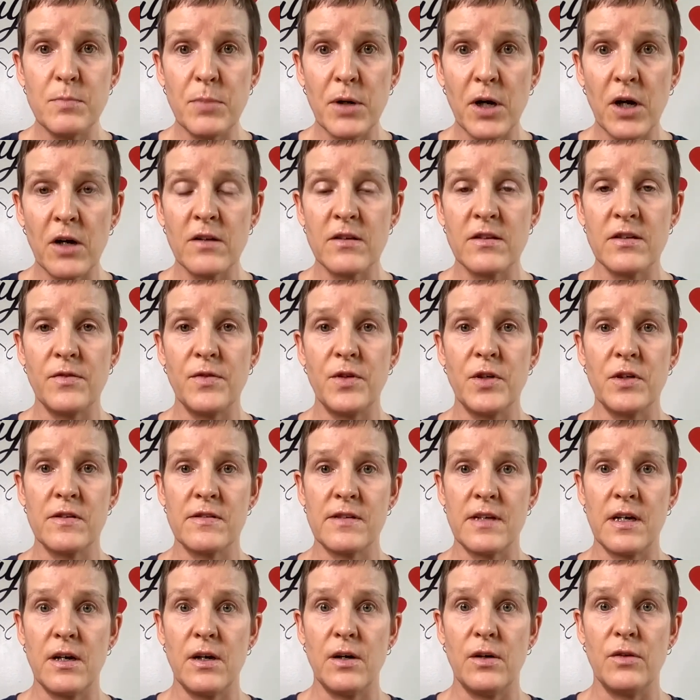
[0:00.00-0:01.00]
parts of
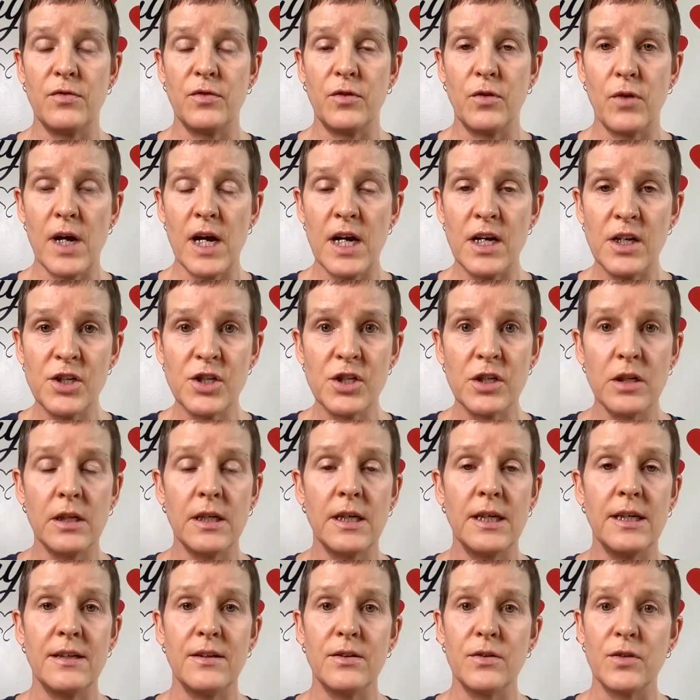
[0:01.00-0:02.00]
yourself
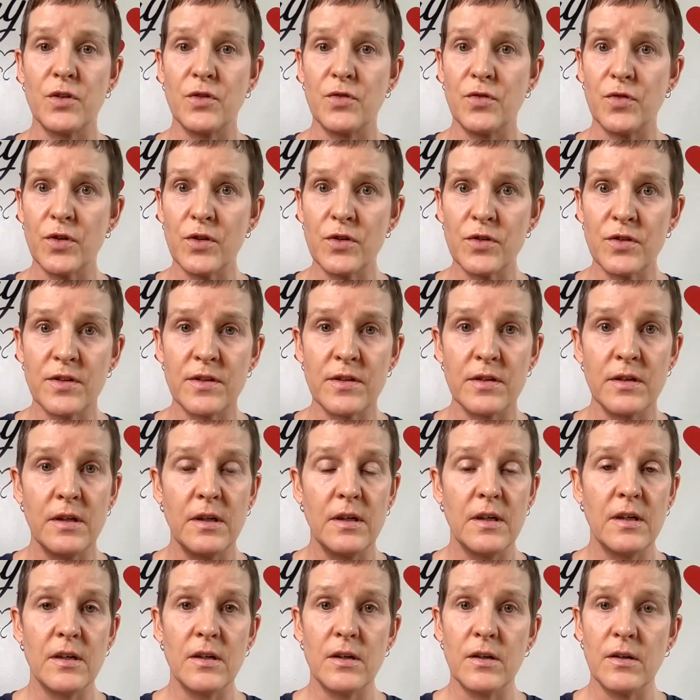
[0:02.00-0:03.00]
gradually in those
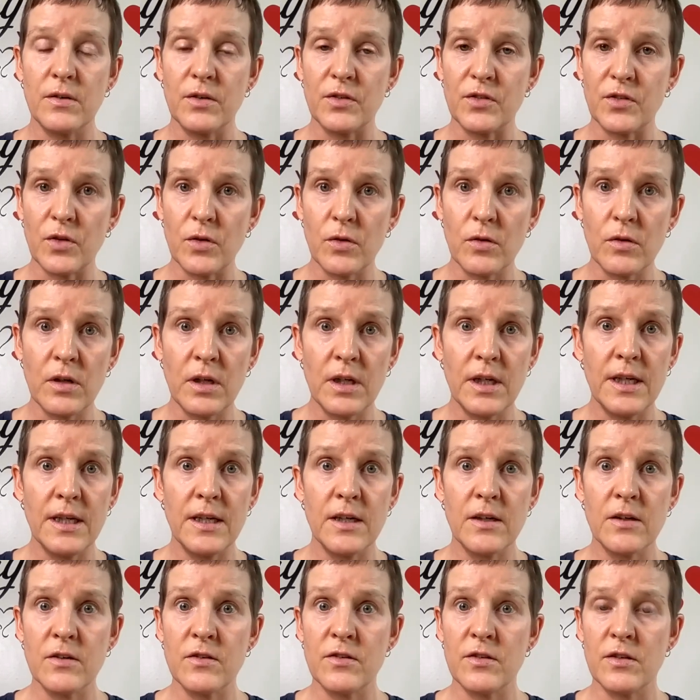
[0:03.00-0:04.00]
early
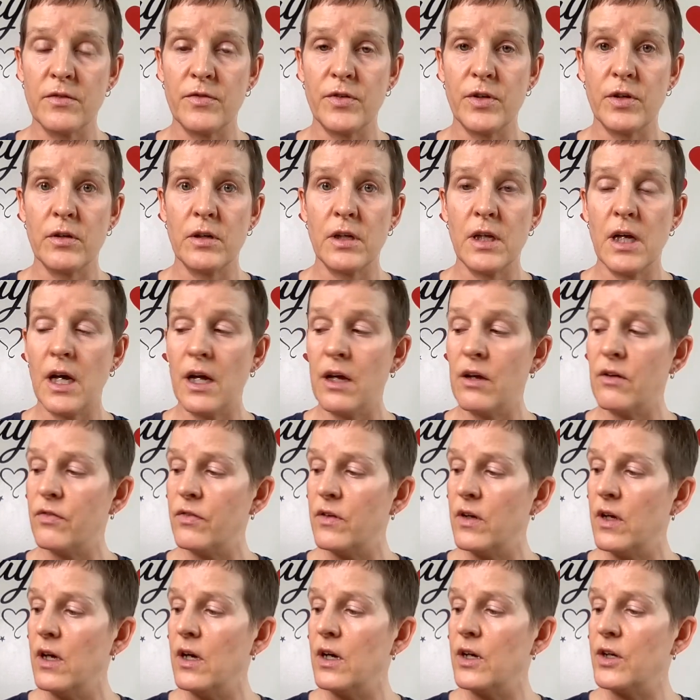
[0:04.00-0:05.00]
years of your life.